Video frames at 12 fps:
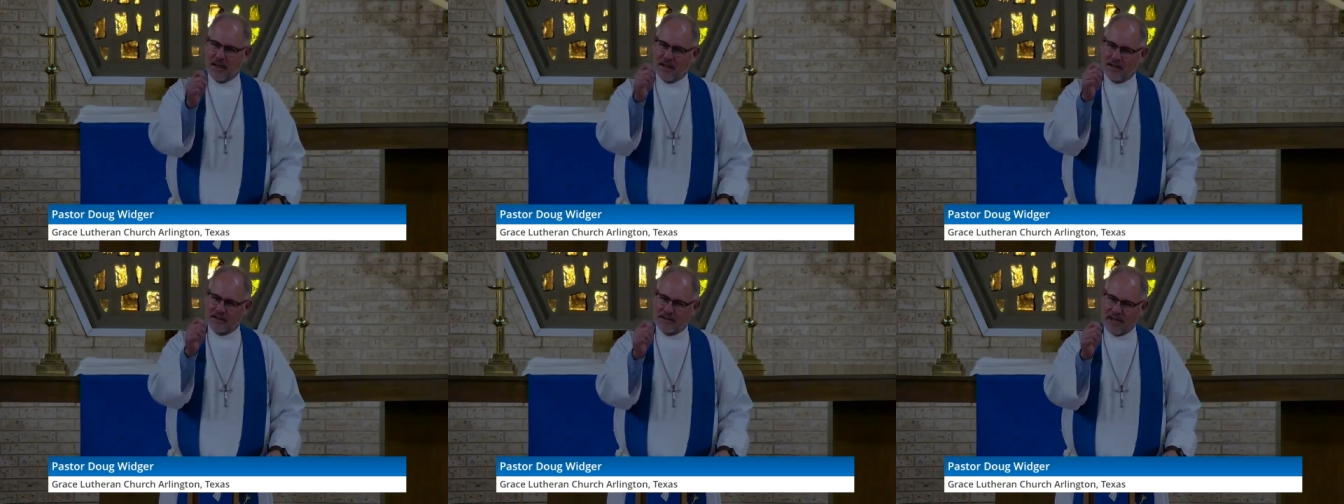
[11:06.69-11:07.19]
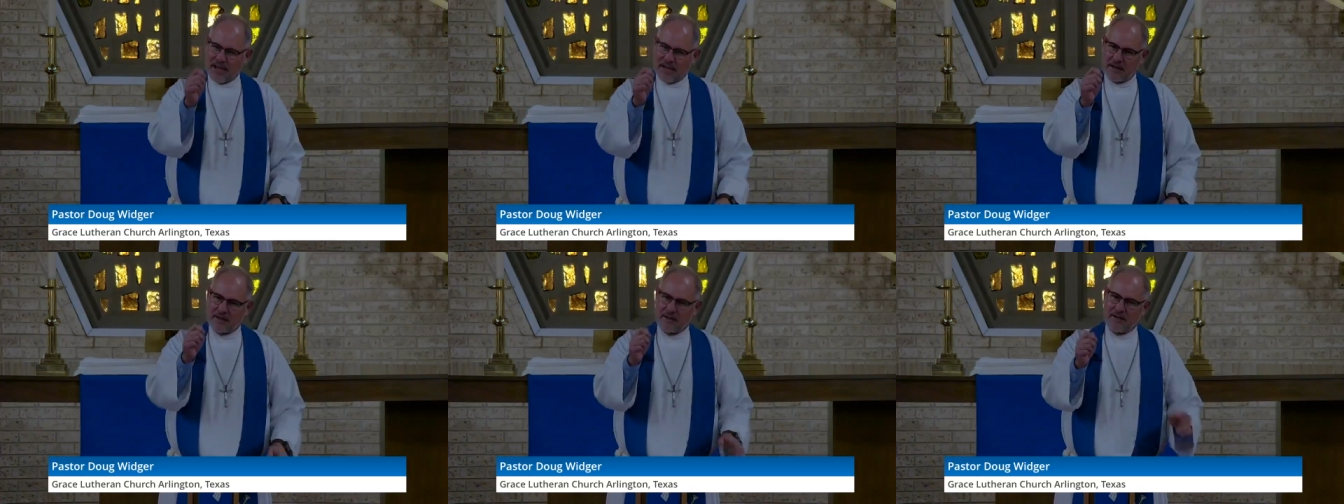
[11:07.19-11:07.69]
is
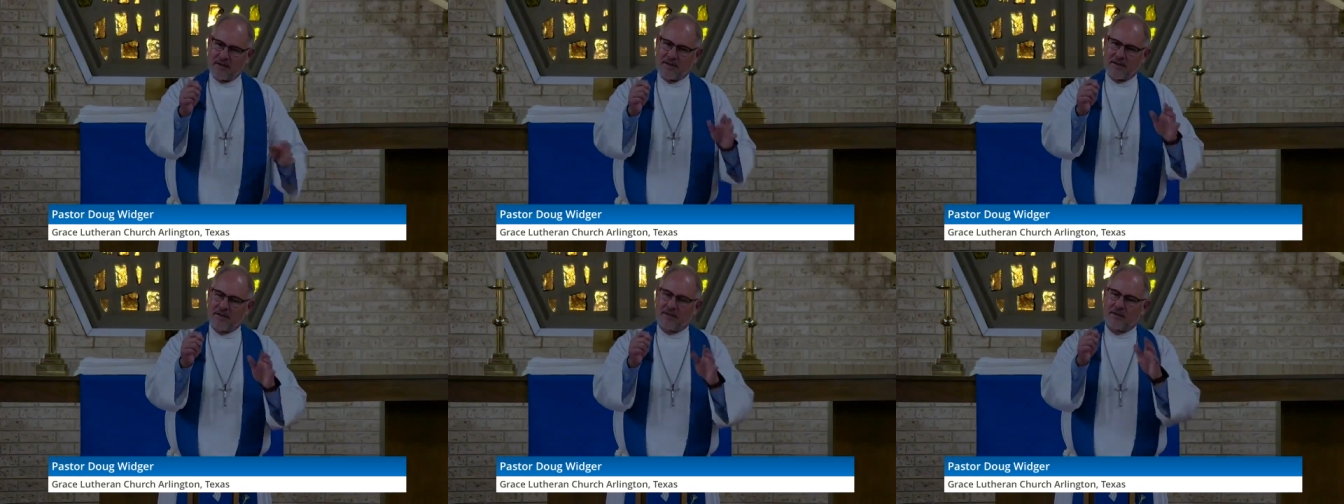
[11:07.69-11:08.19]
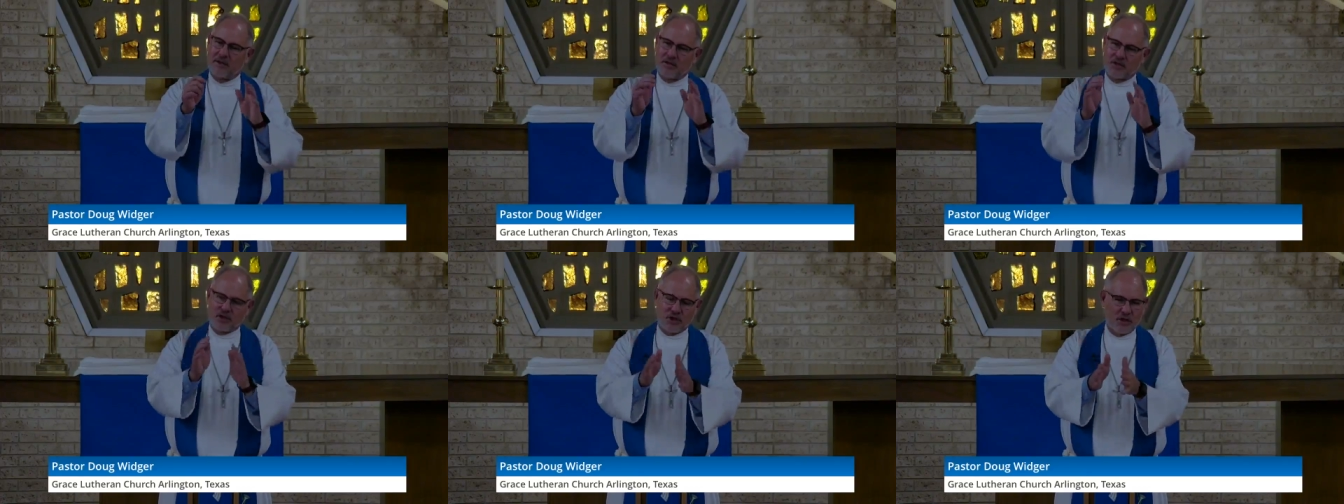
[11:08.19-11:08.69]
that the
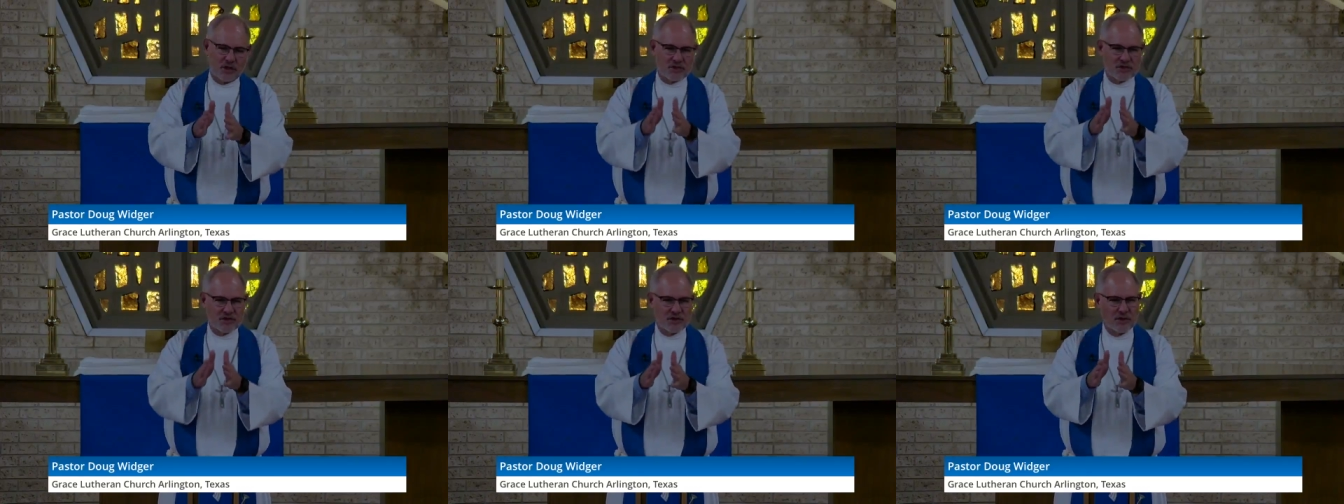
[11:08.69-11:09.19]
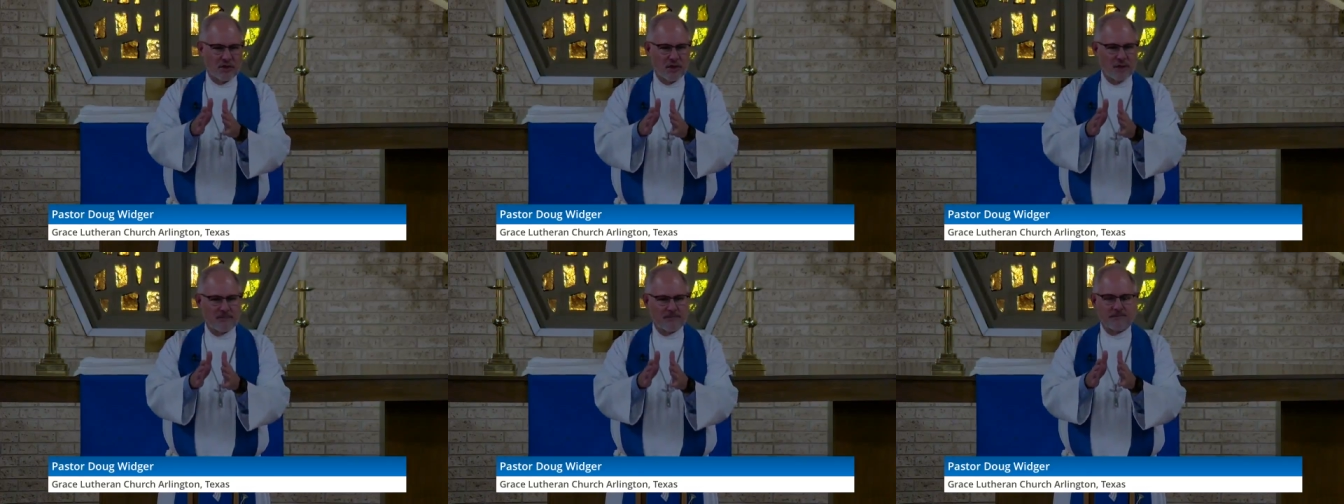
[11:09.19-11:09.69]
church
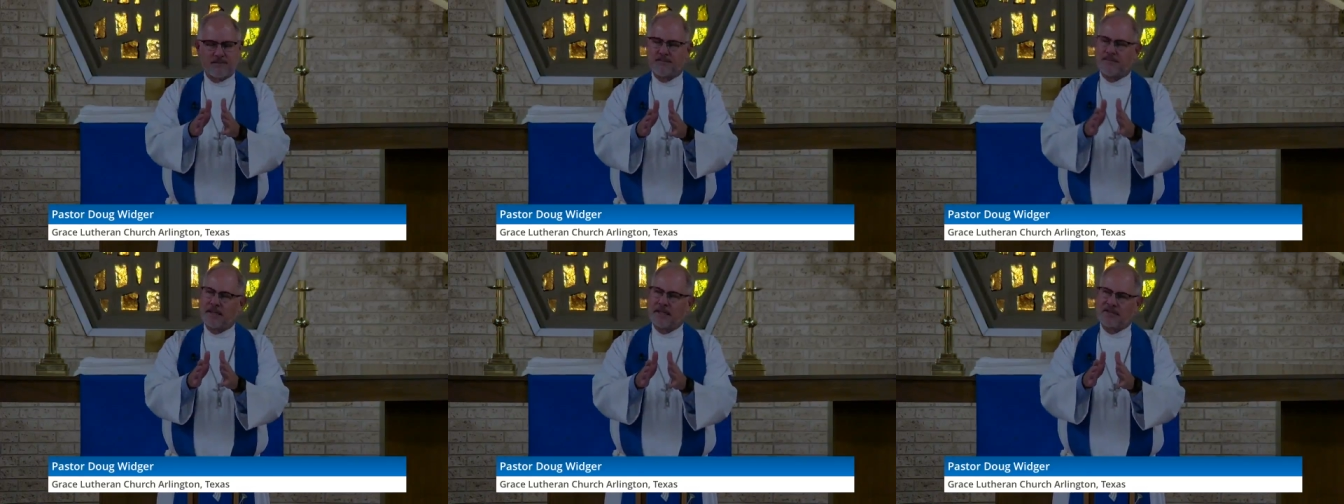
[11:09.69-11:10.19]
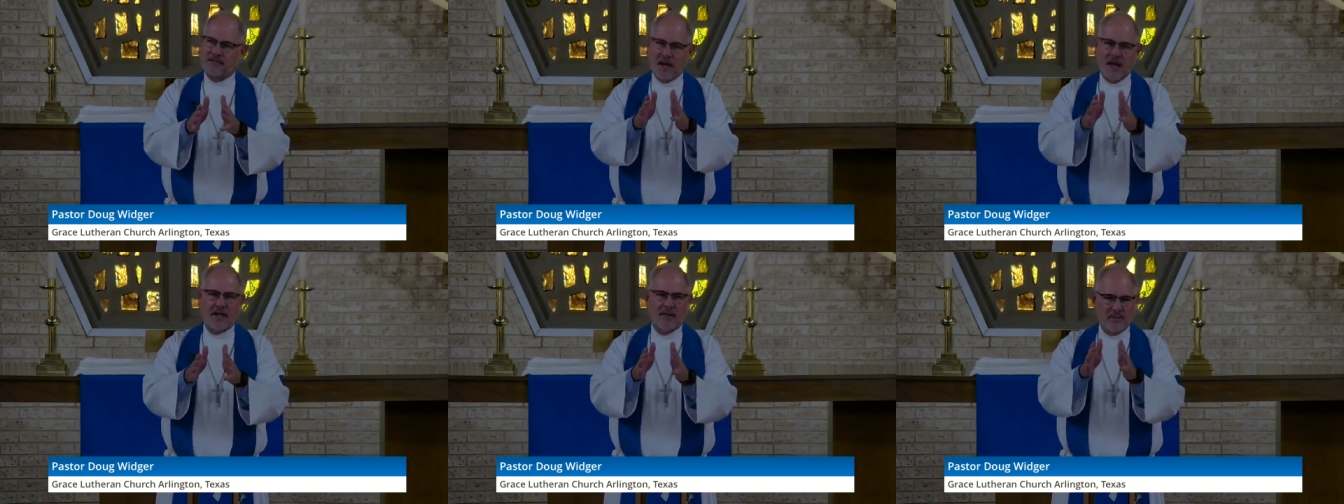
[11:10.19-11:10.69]
is
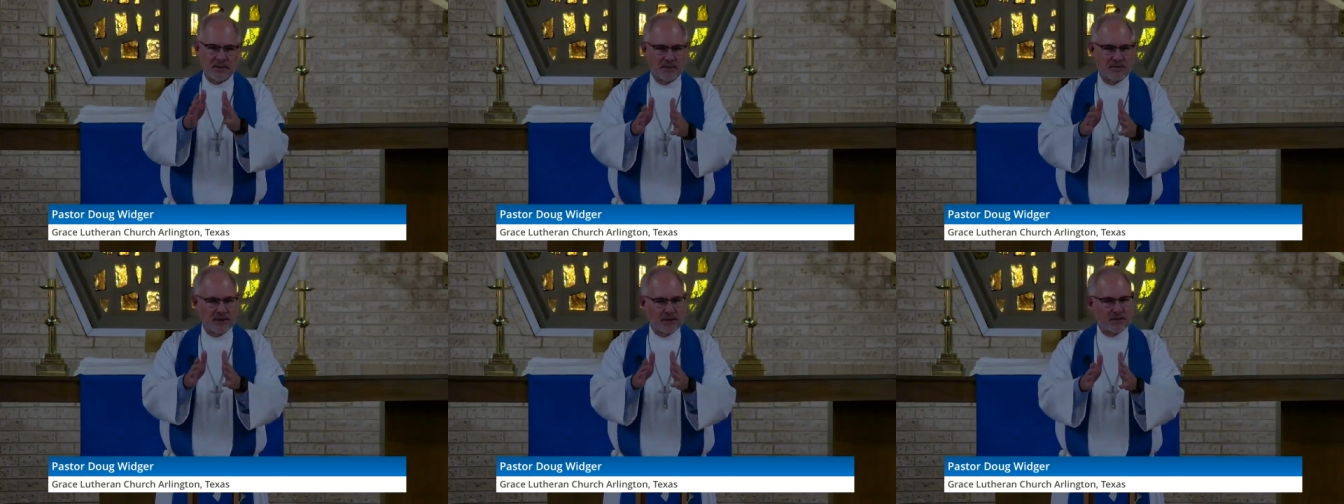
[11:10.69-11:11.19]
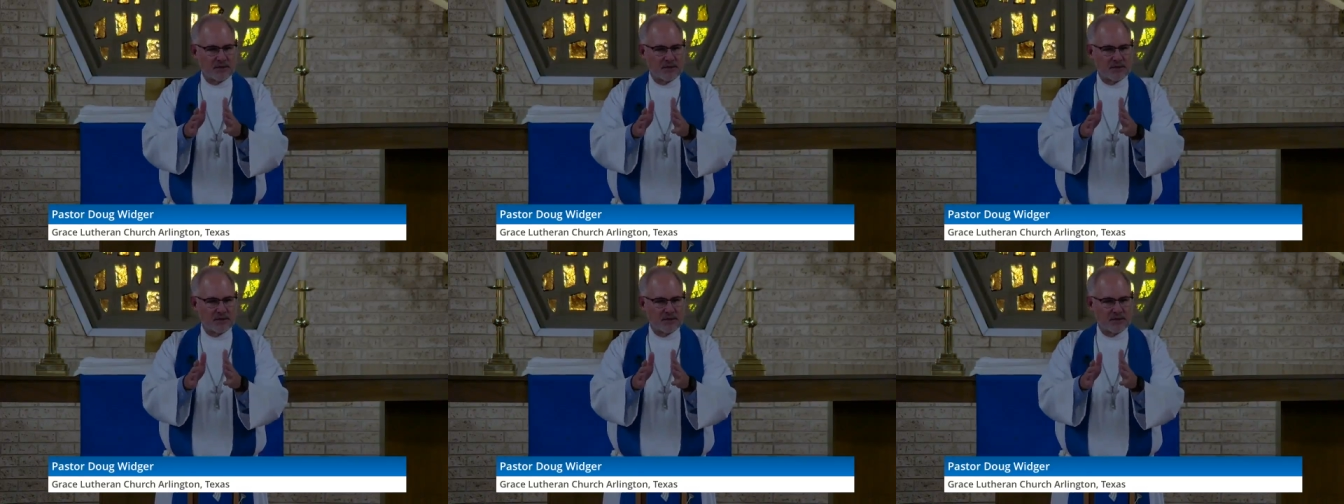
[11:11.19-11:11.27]
not a building.